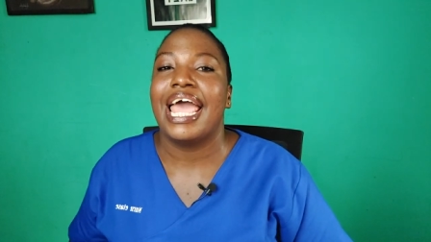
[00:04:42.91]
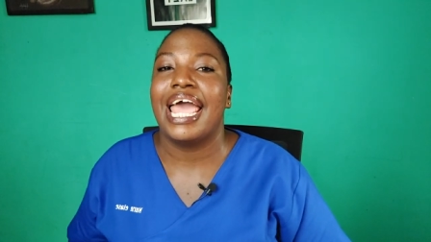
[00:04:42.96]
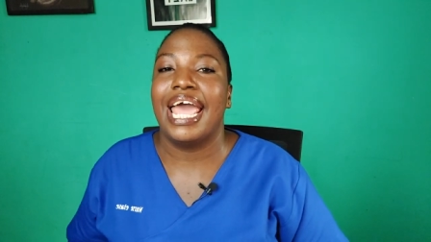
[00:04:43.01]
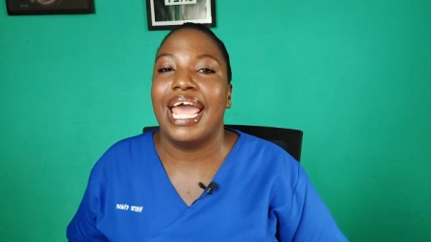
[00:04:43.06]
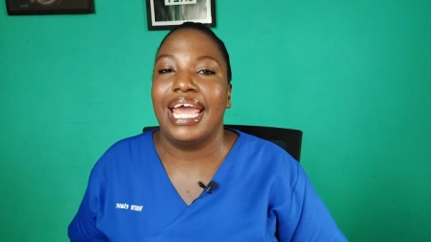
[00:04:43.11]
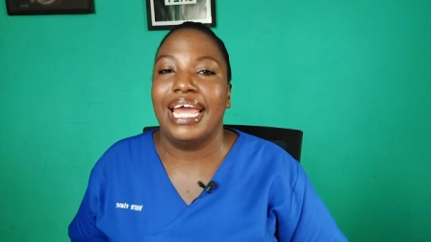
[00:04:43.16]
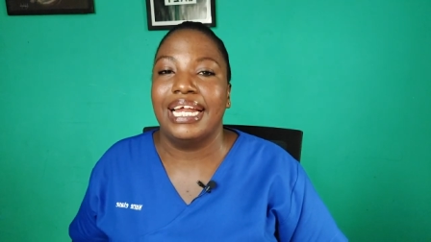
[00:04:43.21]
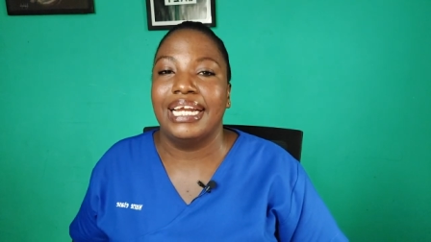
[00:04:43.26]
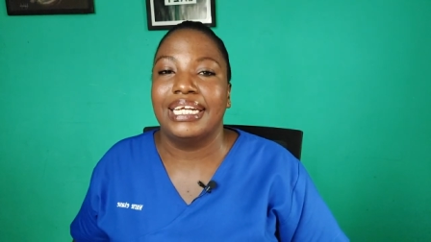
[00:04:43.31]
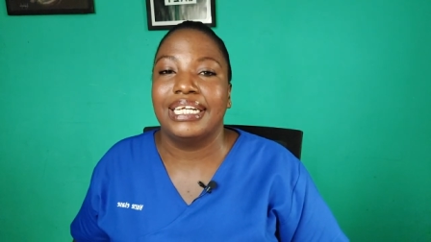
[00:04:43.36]

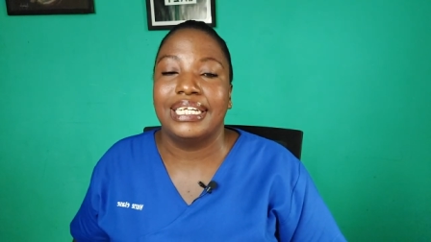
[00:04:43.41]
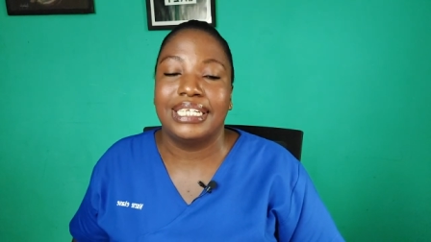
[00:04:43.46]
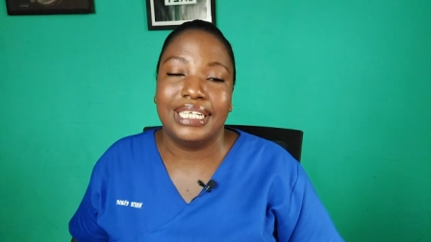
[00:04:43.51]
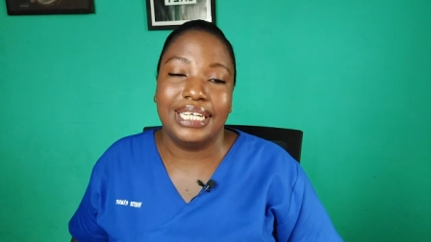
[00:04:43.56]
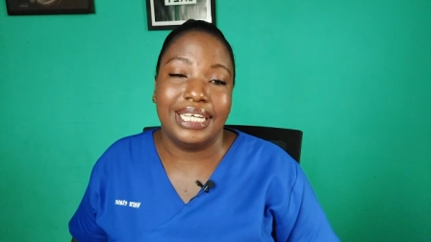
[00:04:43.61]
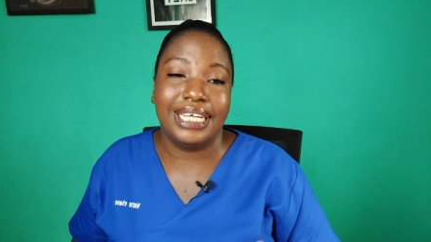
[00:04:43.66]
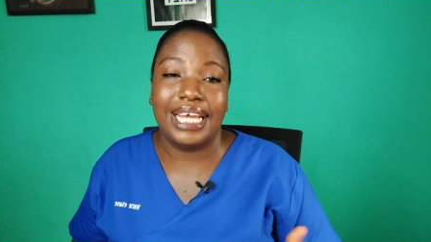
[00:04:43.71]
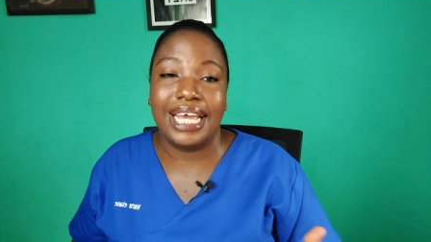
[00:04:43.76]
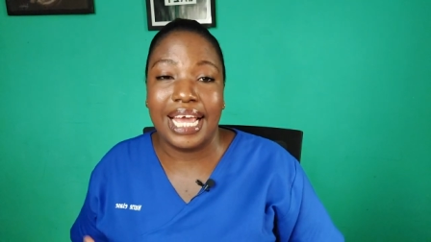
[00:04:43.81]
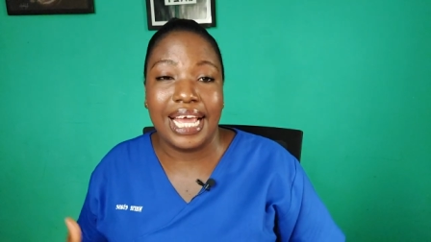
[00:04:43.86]
um,
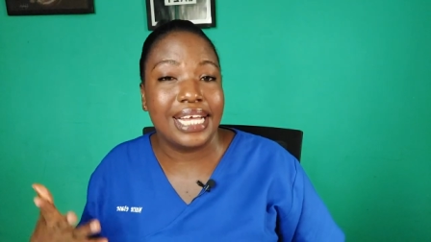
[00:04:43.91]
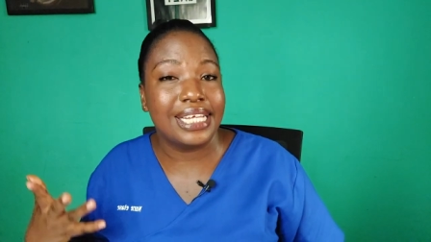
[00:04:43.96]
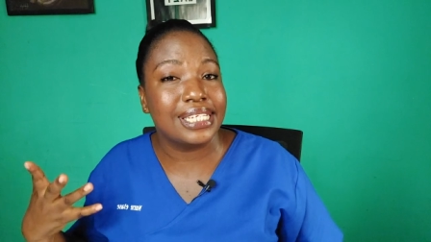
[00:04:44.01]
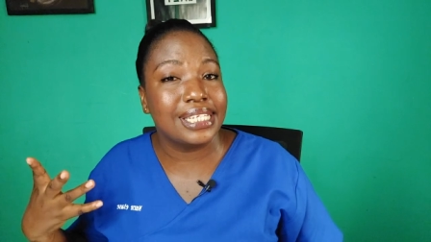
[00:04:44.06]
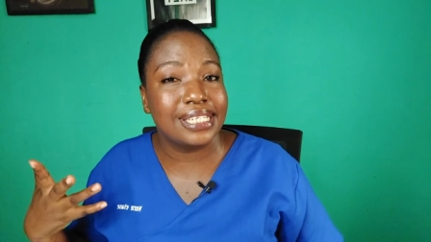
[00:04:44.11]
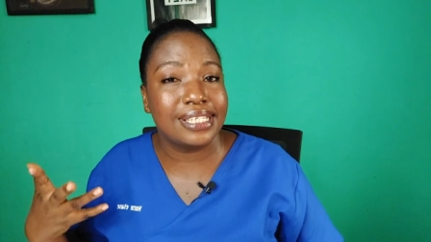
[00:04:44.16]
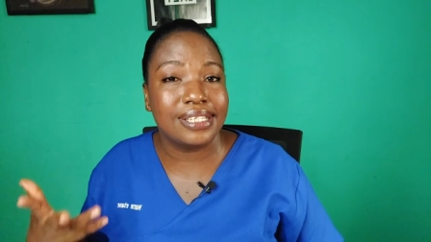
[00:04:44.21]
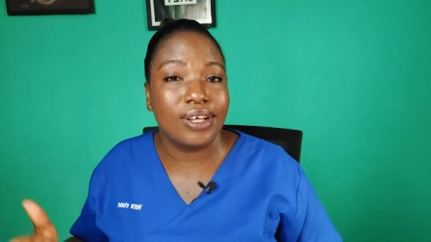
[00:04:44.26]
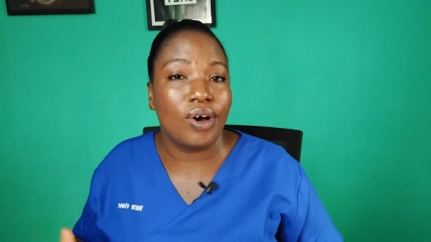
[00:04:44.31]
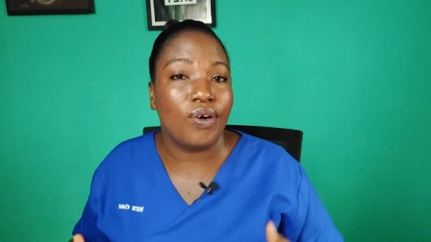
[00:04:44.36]
in
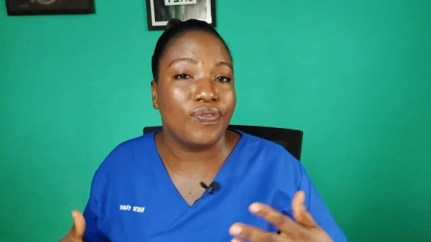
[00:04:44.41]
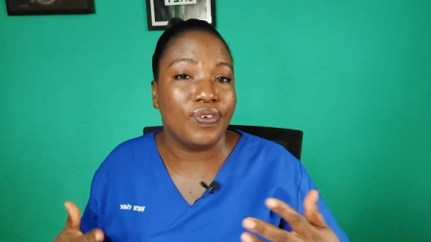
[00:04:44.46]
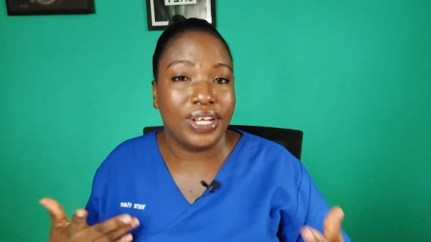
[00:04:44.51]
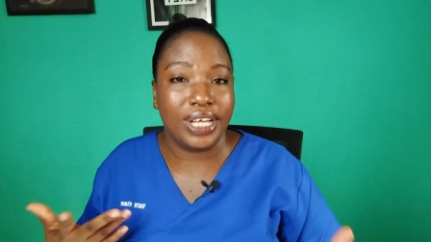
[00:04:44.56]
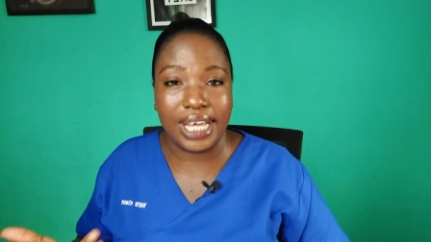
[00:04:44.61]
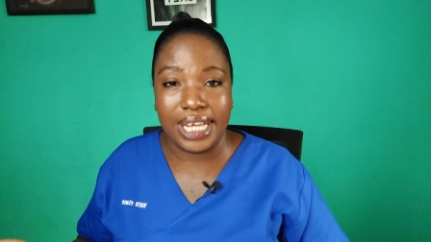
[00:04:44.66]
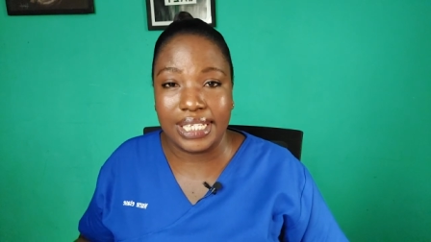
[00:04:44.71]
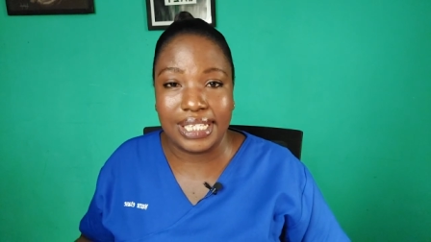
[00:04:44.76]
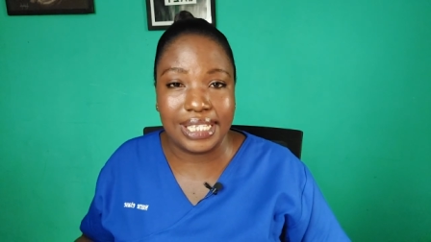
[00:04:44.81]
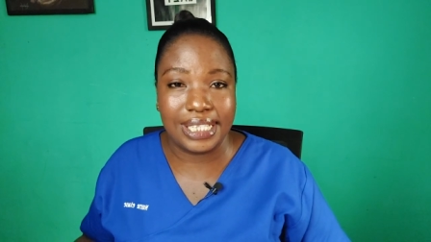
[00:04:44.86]
case of
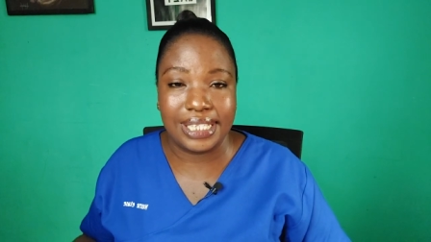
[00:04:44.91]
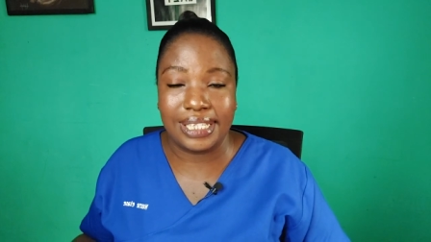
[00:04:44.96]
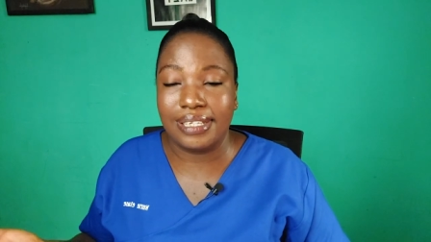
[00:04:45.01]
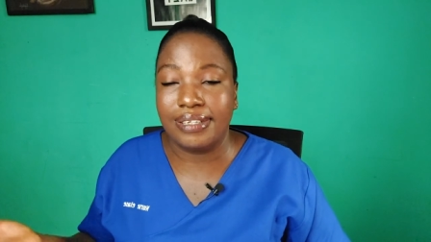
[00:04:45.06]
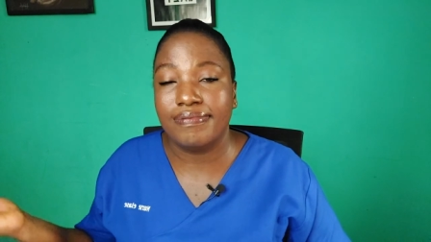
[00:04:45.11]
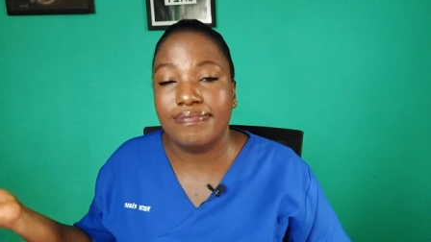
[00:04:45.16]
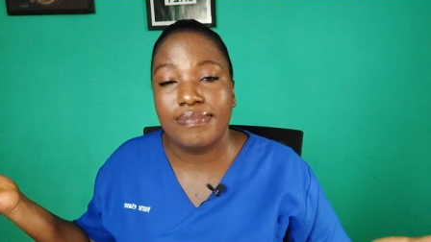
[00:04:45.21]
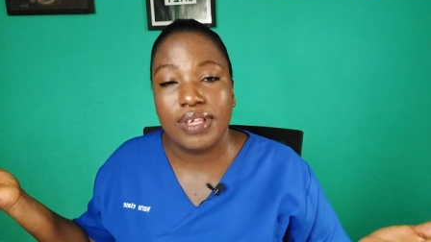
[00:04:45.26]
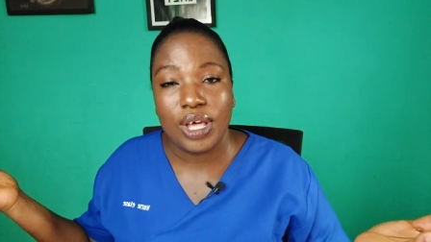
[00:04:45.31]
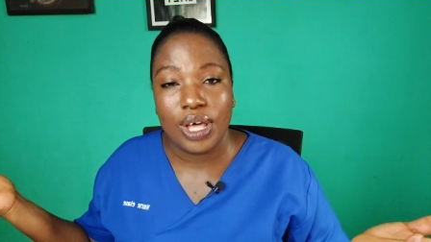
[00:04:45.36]
incasity